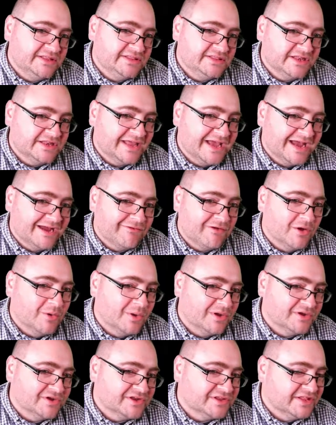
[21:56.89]
narrow
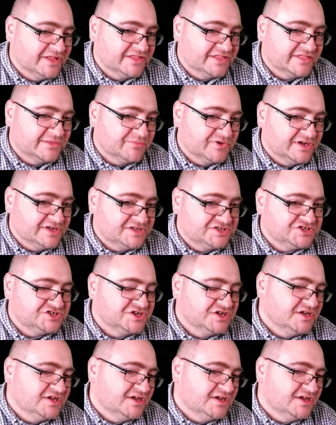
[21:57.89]
underneath the bridge.